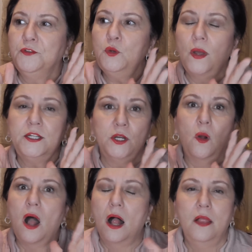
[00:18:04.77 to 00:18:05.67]
if you want to know
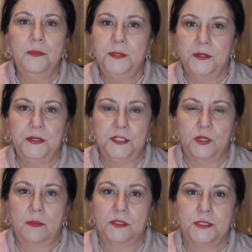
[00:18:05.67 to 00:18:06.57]
all the period
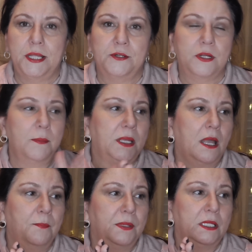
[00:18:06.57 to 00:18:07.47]
dramas that are coming
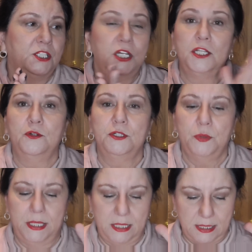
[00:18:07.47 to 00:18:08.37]
up in January
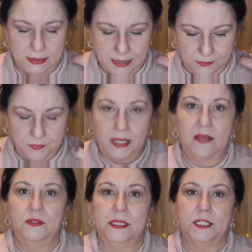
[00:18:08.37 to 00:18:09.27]
2019, they
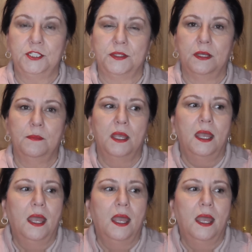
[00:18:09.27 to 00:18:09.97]
have a link to them.